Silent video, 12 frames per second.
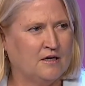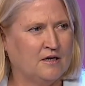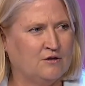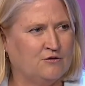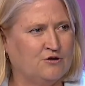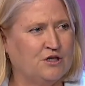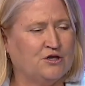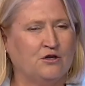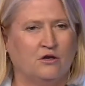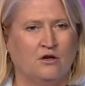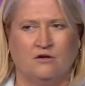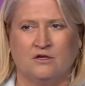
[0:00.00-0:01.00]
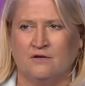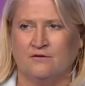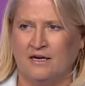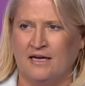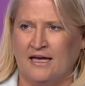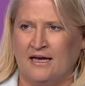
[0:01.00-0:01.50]
the traditional owners of the
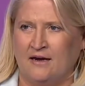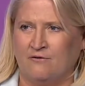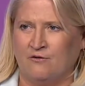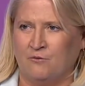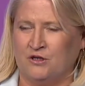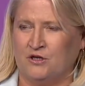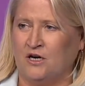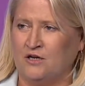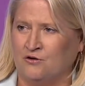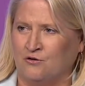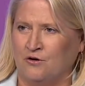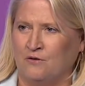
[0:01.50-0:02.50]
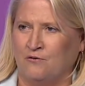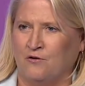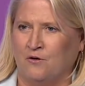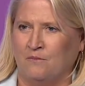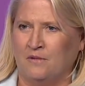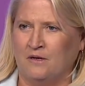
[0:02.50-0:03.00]
land from which I join you
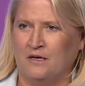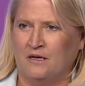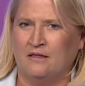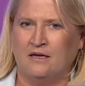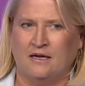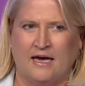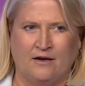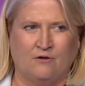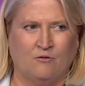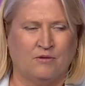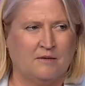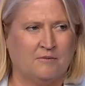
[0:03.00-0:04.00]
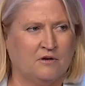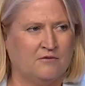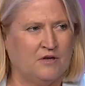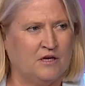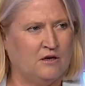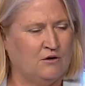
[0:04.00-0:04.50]
from, the Gadigal people of
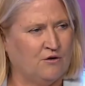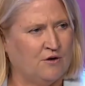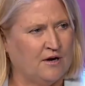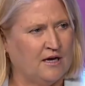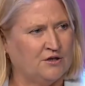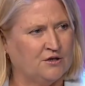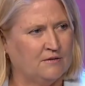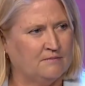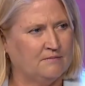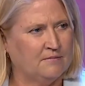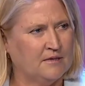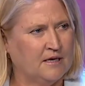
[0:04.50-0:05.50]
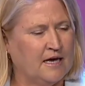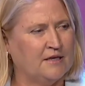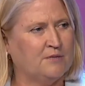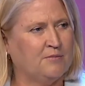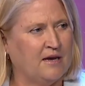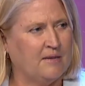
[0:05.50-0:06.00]
the Eora Nation, and
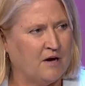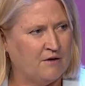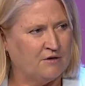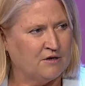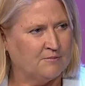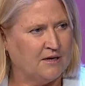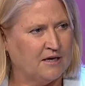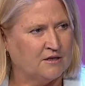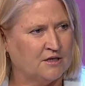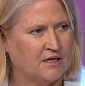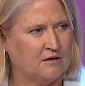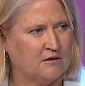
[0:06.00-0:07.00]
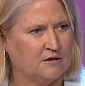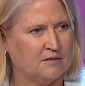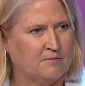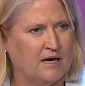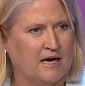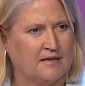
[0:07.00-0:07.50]
to pay my respects to elders
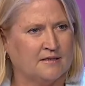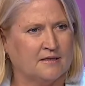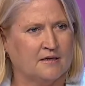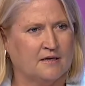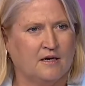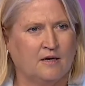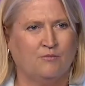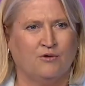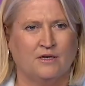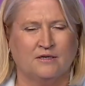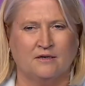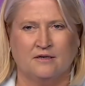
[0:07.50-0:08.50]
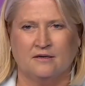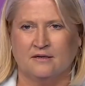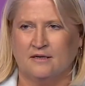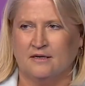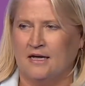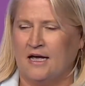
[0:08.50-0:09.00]
past, present
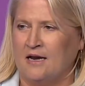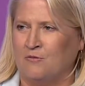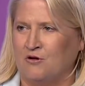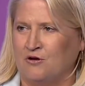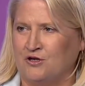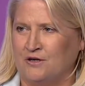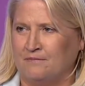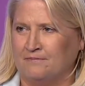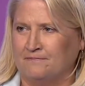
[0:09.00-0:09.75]
and emerging.